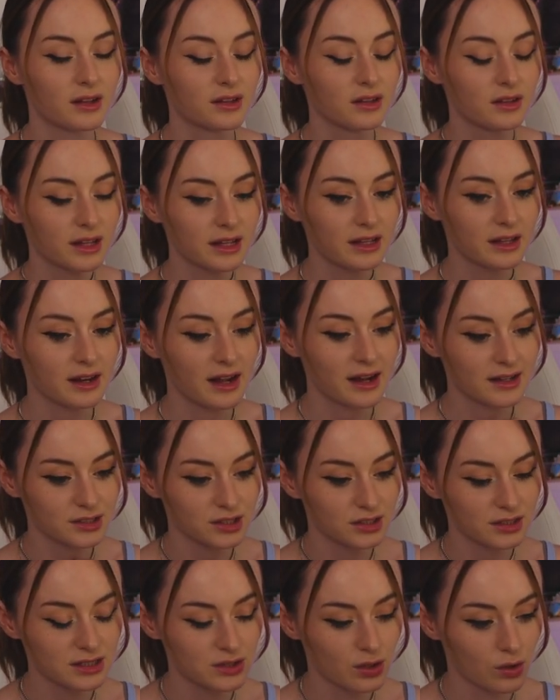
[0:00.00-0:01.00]
like can
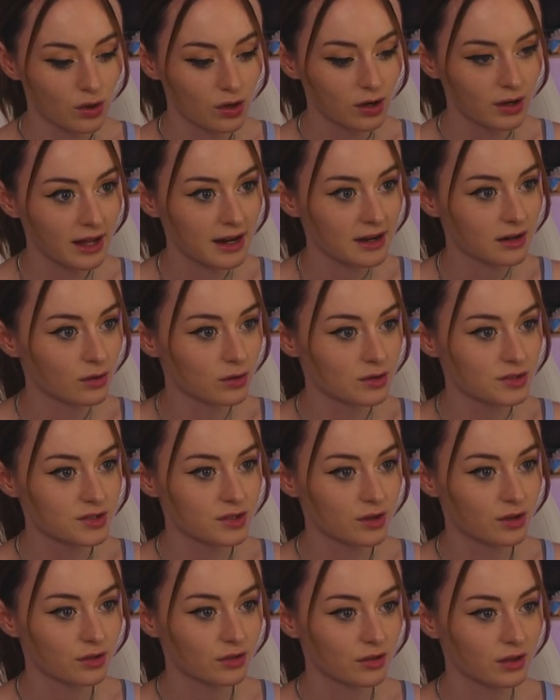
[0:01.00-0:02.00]
actually talk, and it
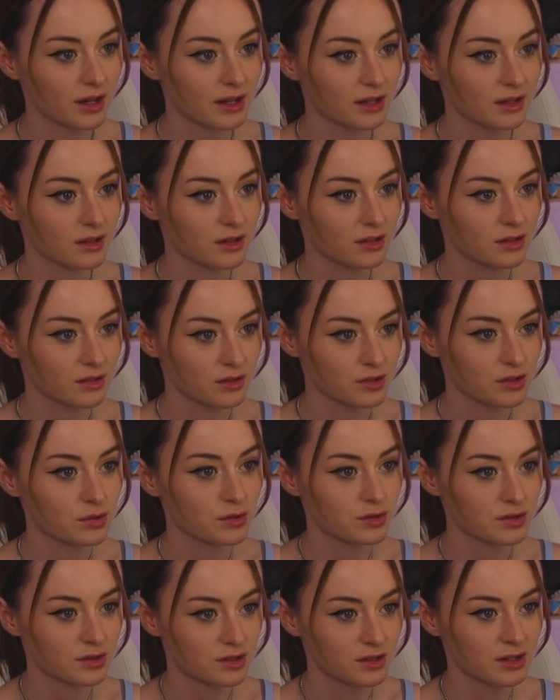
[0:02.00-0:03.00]
also like,
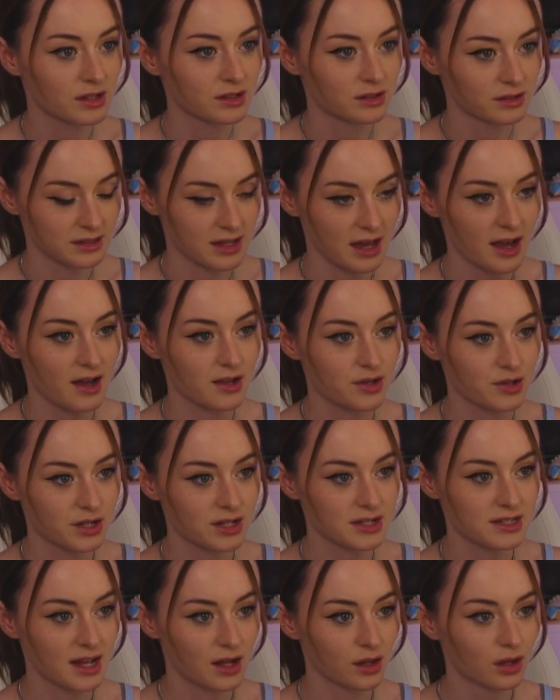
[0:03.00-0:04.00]
you can
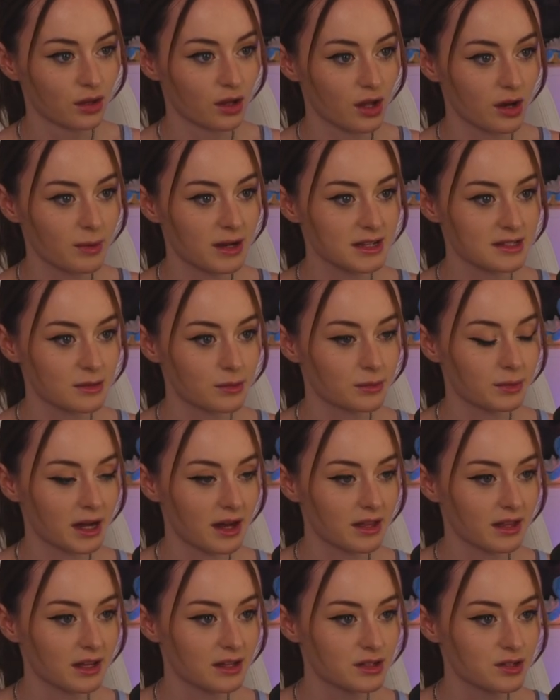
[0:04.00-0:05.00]
tell a lot about someone by
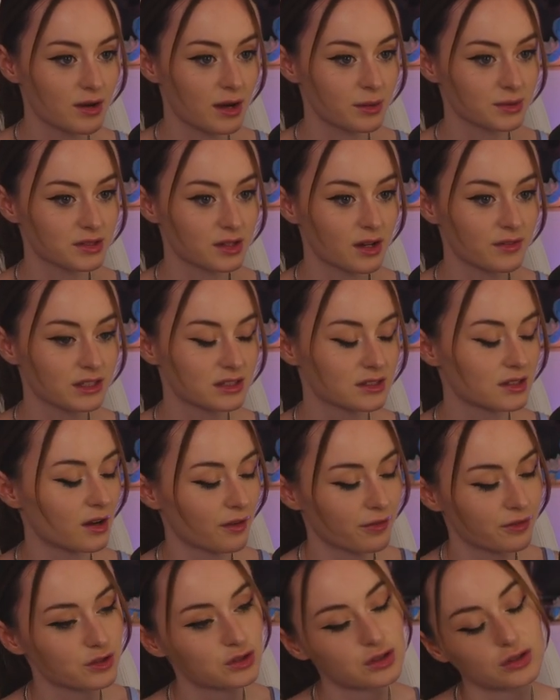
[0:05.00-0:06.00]
how they interact with serving
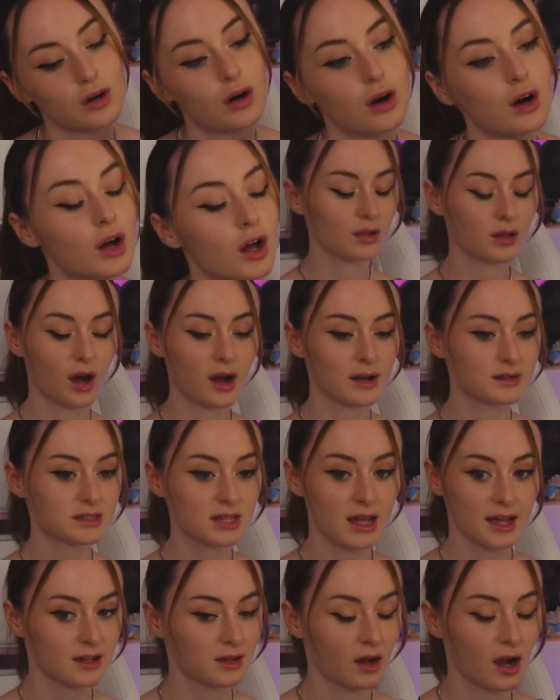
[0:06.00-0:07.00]
staff, for sure. I'd
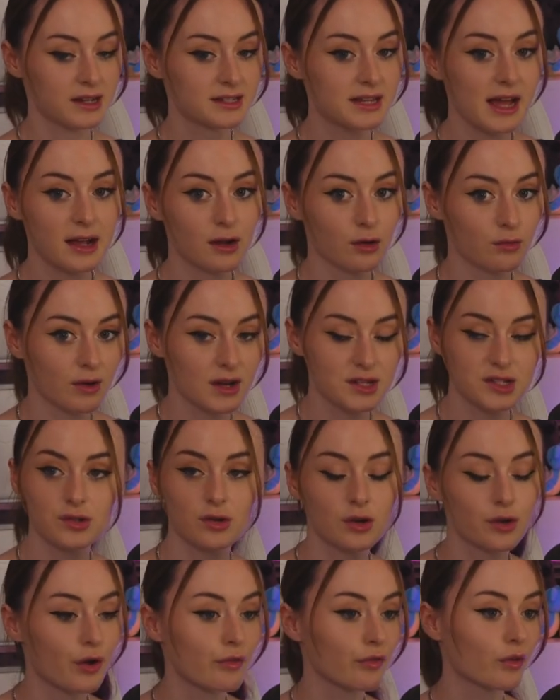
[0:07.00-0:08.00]
take a
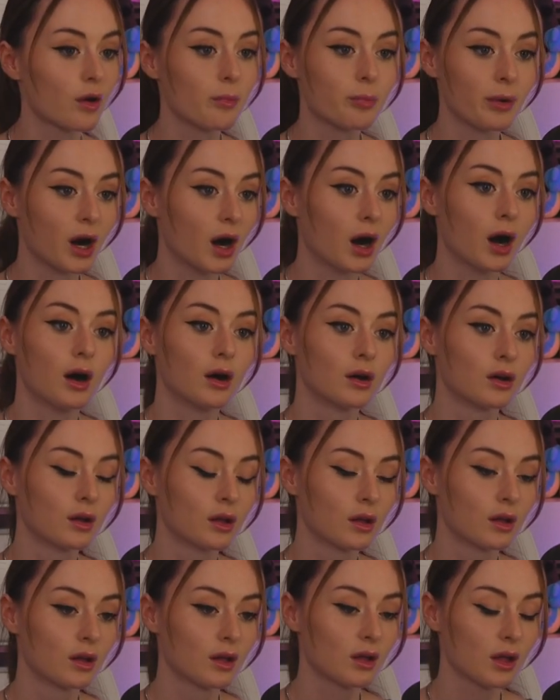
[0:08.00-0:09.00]
restaurant over a bar.
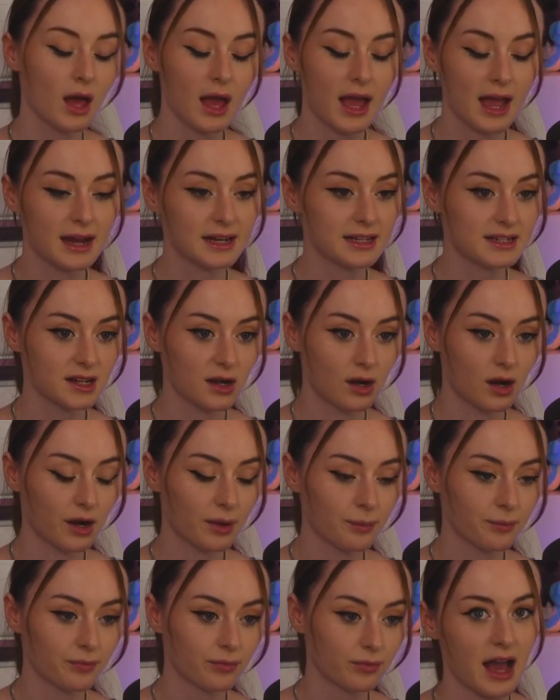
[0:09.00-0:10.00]

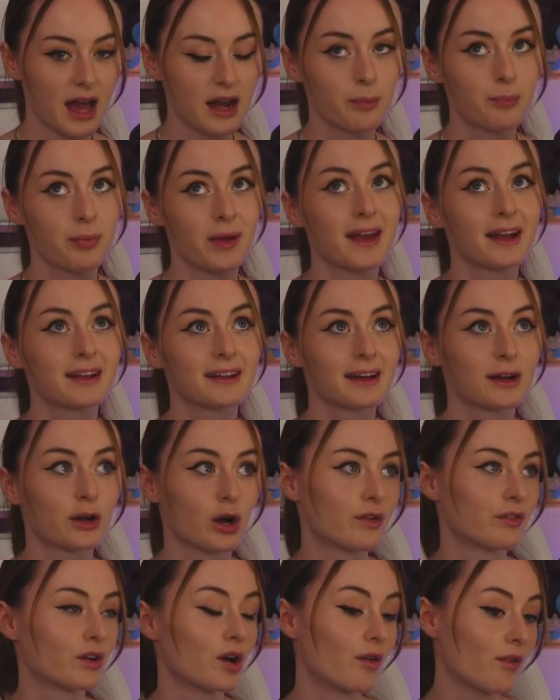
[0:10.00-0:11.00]
Anytime. And a picnic
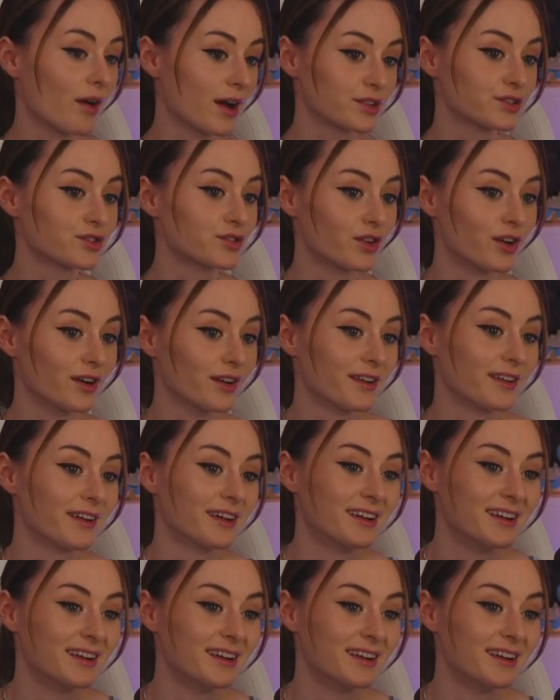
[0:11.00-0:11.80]
over a restaurant.